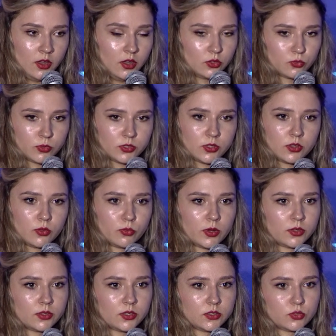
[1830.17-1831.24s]
It wasn't the one
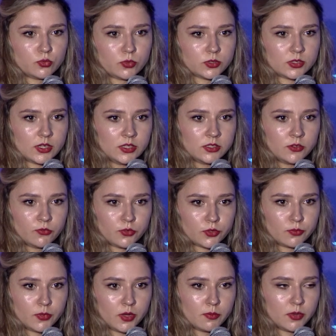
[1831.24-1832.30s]
that was easy for
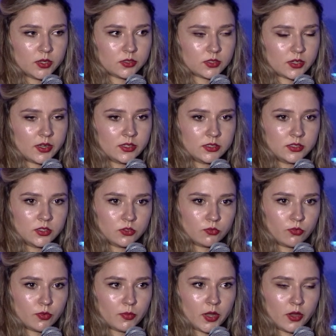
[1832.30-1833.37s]
me, but I did it
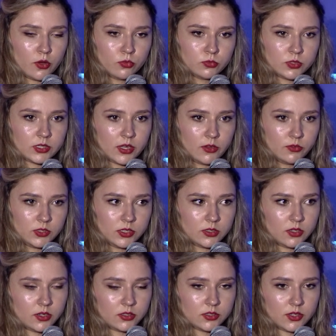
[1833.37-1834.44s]
for my own safety,
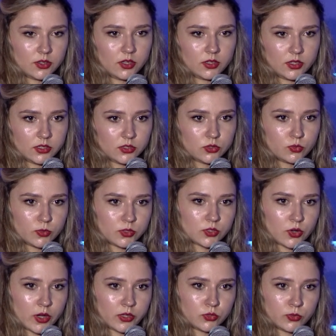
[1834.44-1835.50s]
and I think that it was the
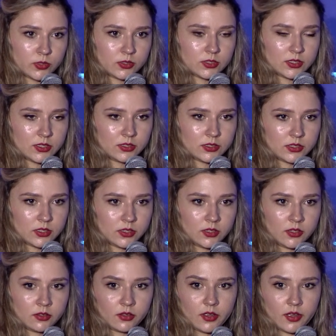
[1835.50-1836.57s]
right one, since
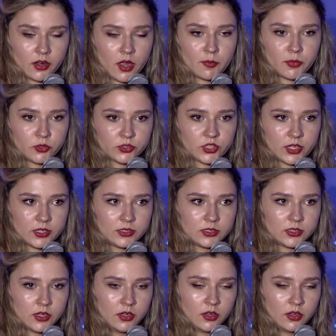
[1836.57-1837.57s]
in a couple of days,